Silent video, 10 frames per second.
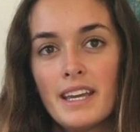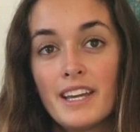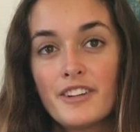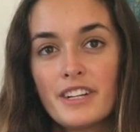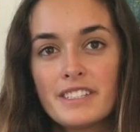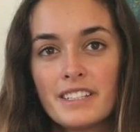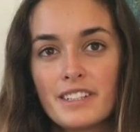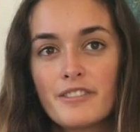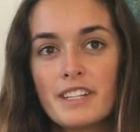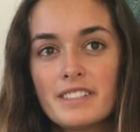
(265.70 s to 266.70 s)
increasing
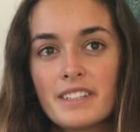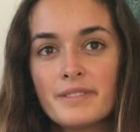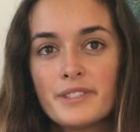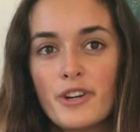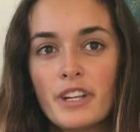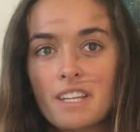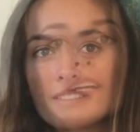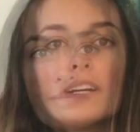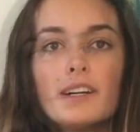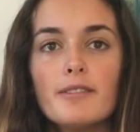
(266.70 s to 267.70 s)
their risk of choking.
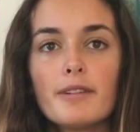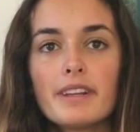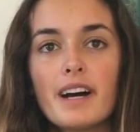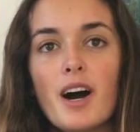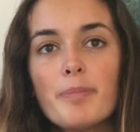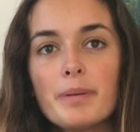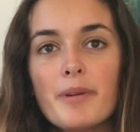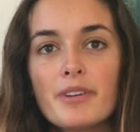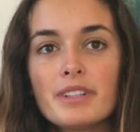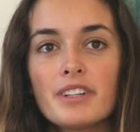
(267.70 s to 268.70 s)
When the upper
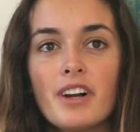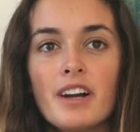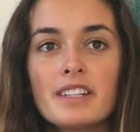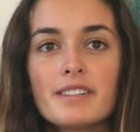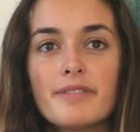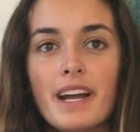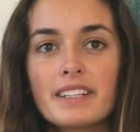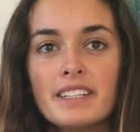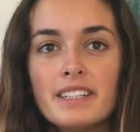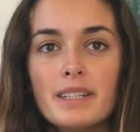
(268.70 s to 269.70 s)
motor neuron is affected,